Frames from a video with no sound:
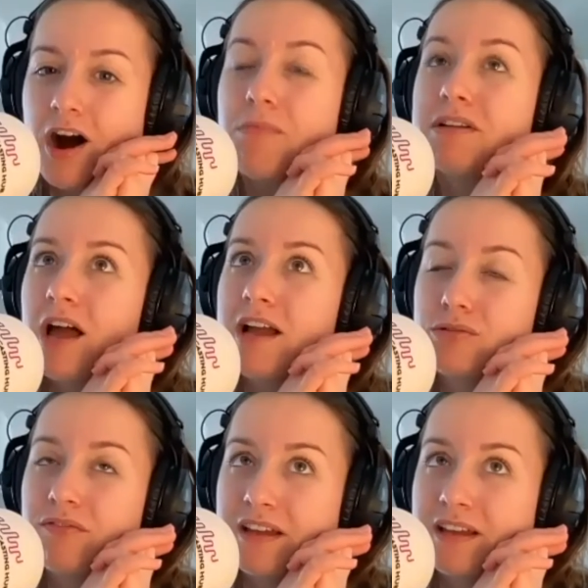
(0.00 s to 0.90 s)
would like
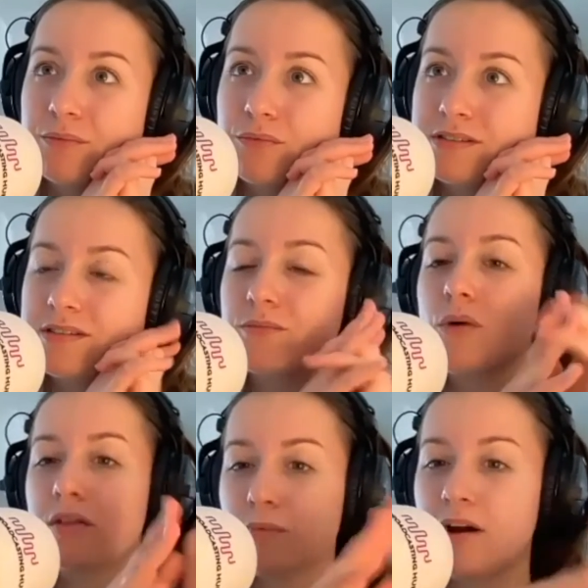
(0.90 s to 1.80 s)
to think it was the
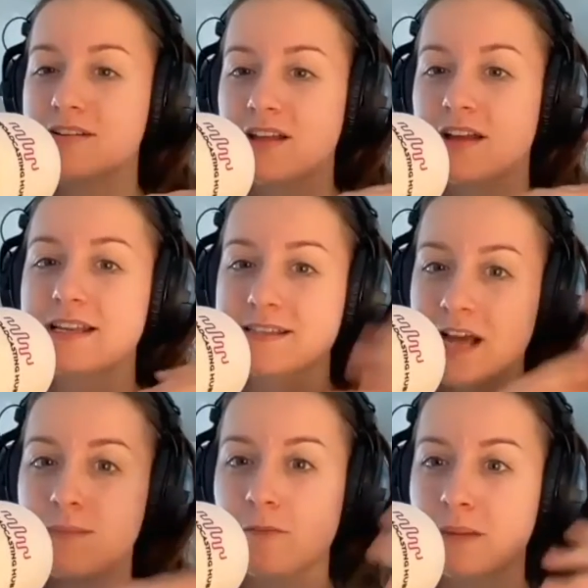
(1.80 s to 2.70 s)
one where it's like, let's
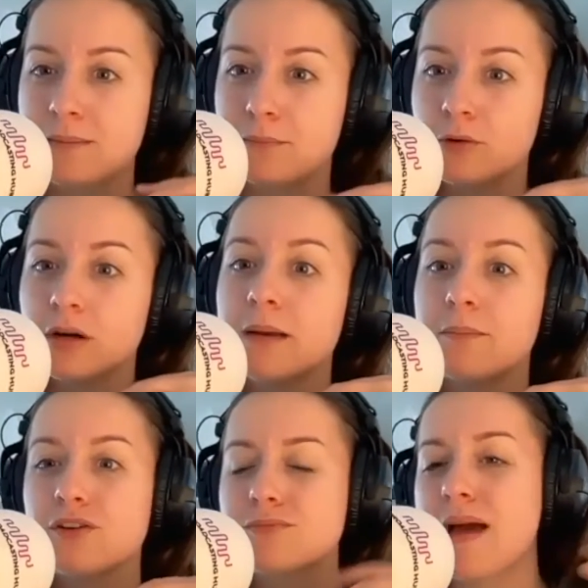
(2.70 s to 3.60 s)
help other people,
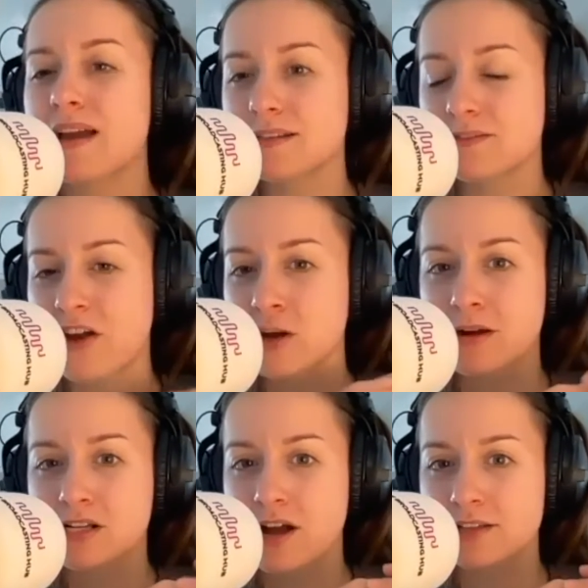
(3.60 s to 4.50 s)
because Megan's very
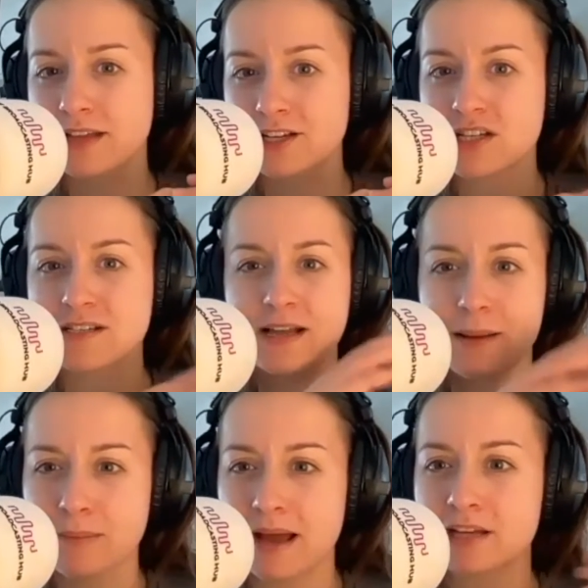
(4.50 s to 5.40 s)
much like that. She's a
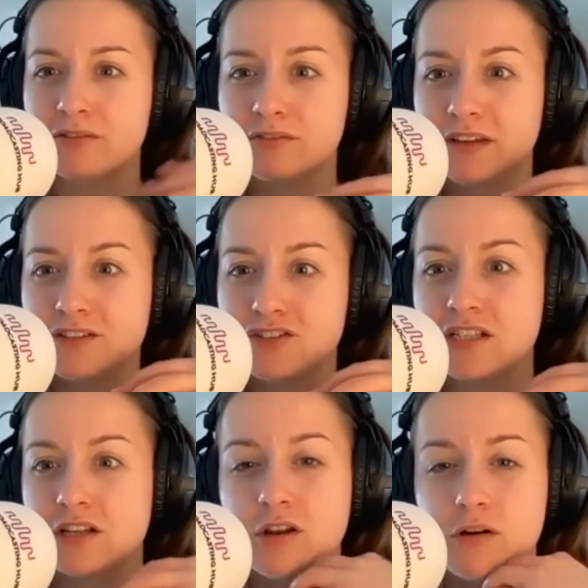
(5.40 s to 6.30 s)
campaigner and things. She's
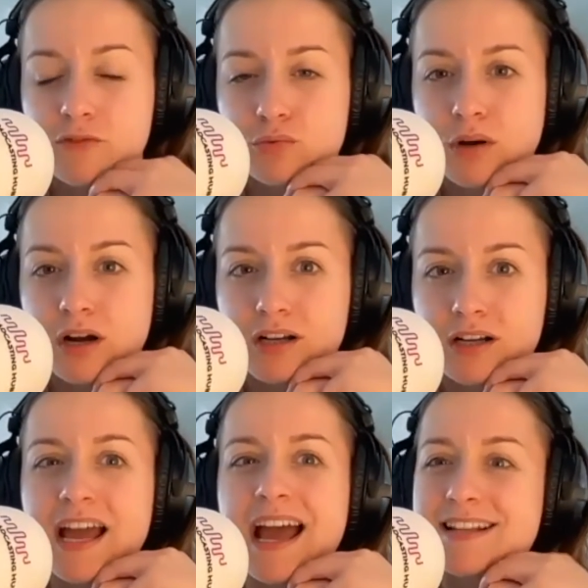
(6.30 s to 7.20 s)
done a lot of good work,
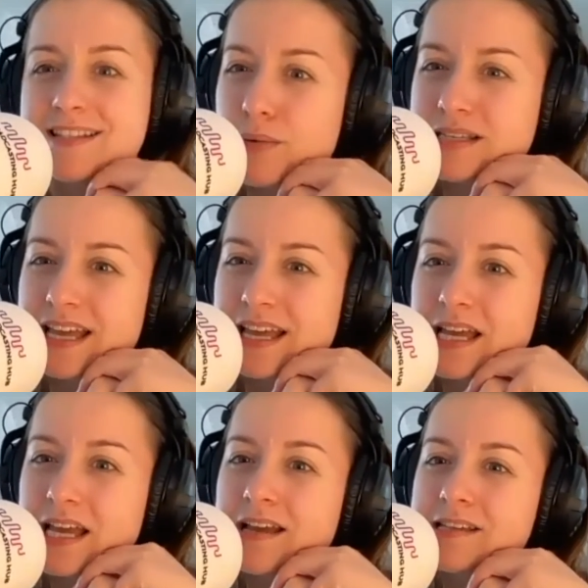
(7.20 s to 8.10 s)
and so is he.
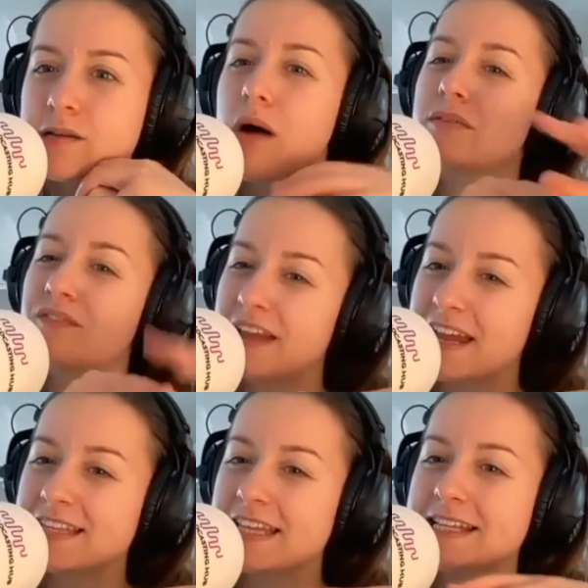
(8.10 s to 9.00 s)
So I would
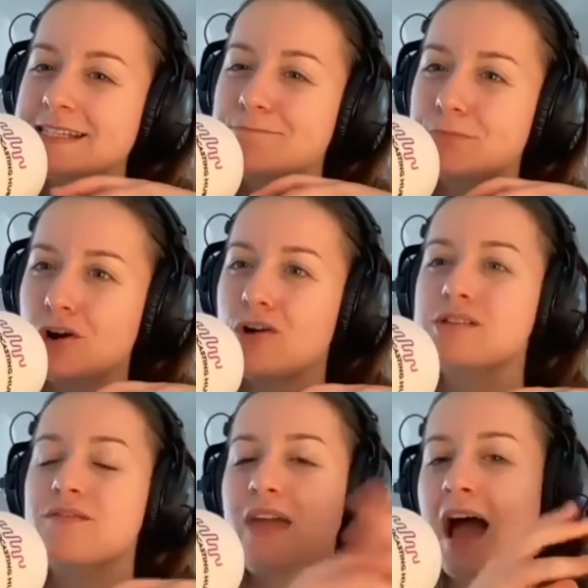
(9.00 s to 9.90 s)
think that it's
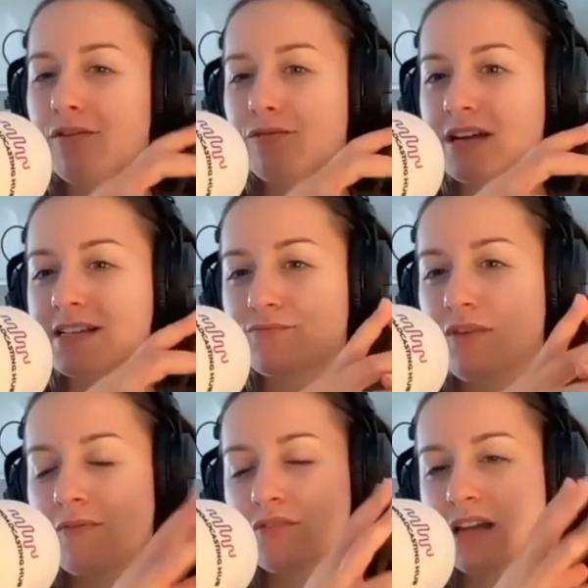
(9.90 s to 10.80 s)
because of that reason
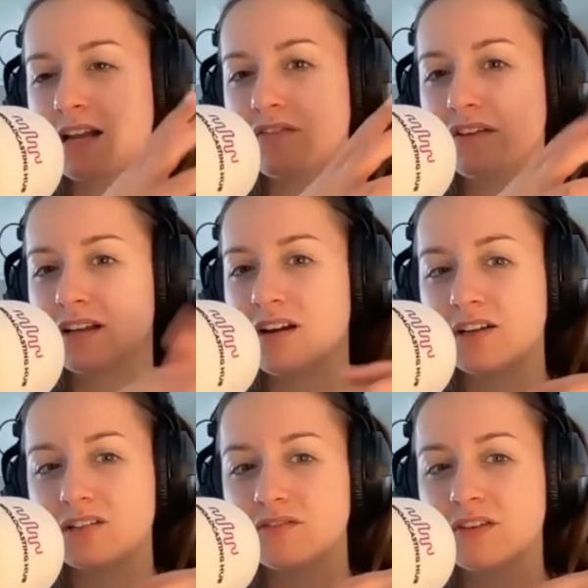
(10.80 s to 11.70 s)
rather than anything
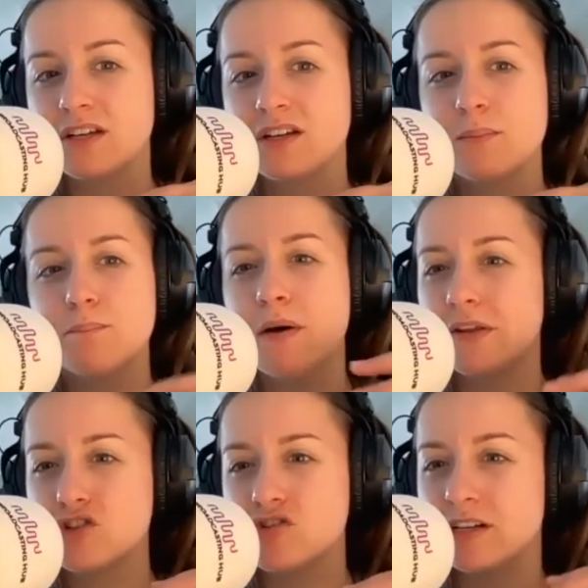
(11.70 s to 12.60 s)
kind of
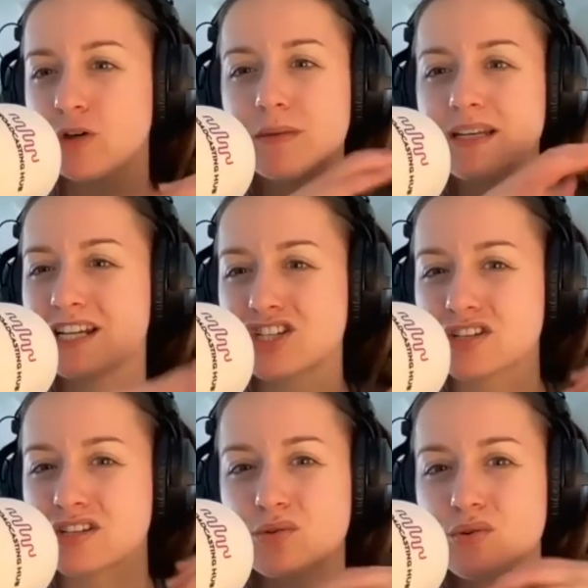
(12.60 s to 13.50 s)
monetary or
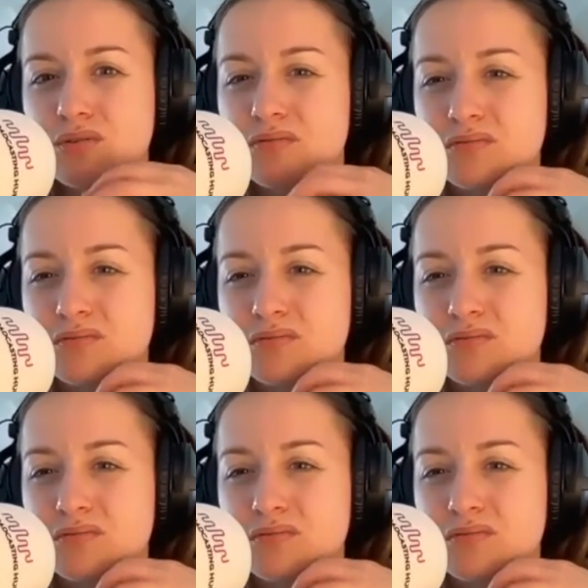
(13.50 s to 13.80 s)
malicious or...